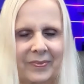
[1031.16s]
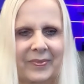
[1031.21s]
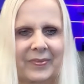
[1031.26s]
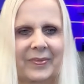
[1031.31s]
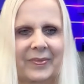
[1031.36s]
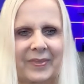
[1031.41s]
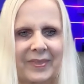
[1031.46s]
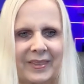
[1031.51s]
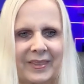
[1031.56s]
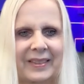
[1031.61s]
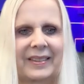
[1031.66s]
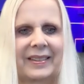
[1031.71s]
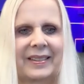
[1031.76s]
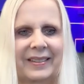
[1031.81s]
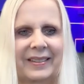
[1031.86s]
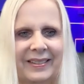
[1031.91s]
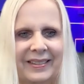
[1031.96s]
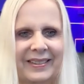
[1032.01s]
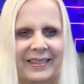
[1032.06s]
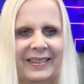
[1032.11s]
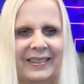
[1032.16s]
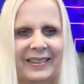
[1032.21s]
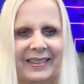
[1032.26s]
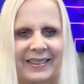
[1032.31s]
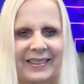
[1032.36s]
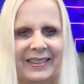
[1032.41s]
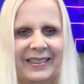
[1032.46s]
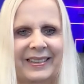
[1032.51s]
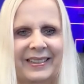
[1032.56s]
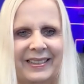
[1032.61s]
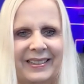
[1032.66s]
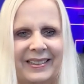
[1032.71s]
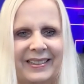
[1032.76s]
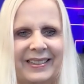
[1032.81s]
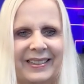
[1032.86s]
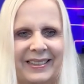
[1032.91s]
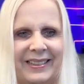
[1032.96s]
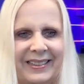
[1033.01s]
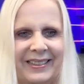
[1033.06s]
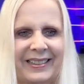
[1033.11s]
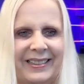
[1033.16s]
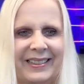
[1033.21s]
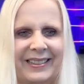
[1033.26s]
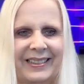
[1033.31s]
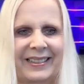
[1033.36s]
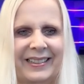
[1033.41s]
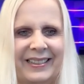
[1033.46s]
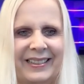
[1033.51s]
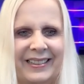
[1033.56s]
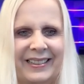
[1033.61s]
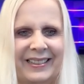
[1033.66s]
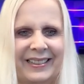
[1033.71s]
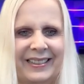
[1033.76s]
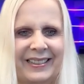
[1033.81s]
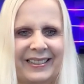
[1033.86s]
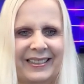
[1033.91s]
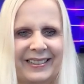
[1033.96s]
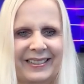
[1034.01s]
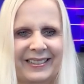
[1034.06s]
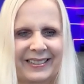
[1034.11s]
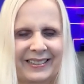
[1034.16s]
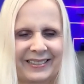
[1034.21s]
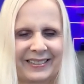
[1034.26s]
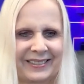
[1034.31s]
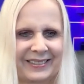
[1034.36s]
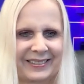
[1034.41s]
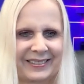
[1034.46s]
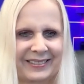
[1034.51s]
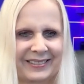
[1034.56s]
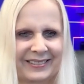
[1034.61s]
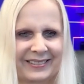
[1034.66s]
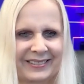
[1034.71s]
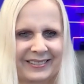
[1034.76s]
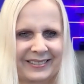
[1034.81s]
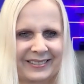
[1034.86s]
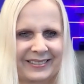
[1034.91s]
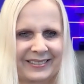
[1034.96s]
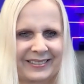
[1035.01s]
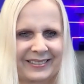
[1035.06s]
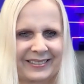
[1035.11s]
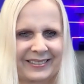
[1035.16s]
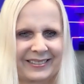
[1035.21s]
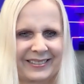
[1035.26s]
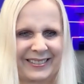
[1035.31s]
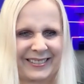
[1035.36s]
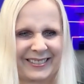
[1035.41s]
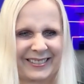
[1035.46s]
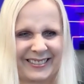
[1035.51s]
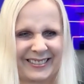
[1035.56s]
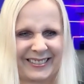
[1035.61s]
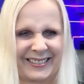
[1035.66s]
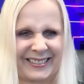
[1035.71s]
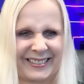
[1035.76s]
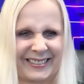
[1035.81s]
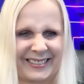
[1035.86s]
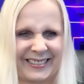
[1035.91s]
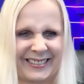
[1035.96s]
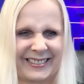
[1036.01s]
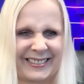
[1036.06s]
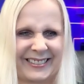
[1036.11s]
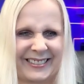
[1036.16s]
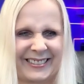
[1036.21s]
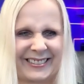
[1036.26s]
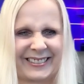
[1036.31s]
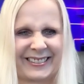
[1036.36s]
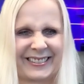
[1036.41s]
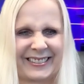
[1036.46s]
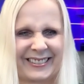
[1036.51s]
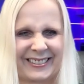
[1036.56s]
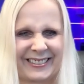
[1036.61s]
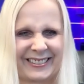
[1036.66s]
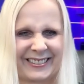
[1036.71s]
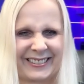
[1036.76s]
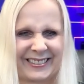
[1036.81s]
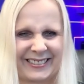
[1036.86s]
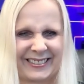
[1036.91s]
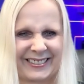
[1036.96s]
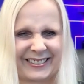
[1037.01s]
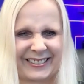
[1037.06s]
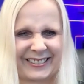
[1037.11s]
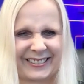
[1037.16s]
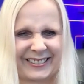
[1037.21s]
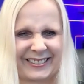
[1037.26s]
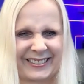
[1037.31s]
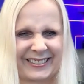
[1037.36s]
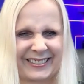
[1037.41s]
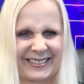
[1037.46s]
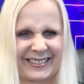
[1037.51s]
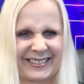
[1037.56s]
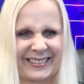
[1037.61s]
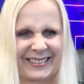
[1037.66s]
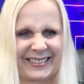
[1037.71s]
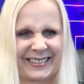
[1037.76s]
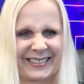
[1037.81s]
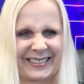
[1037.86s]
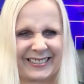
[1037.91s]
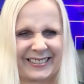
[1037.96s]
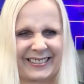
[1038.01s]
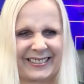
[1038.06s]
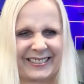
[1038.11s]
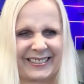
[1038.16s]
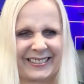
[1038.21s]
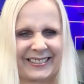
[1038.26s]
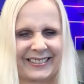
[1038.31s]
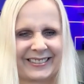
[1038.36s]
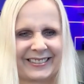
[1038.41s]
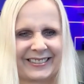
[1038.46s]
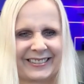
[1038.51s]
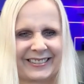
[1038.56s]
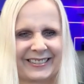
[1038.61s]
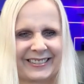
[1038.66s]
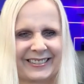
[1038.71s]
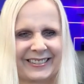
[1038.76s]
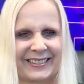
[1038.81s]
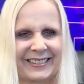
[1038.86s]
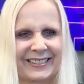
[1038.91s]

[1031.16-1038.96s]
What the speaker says: No words are spoken by the person on screen.